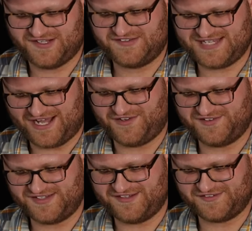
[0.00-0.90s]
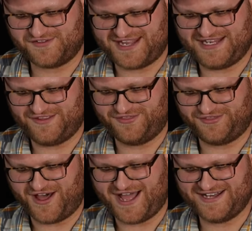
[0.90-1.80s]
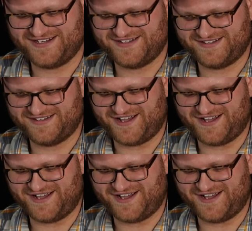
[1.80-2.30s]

just tell Caesar that he thought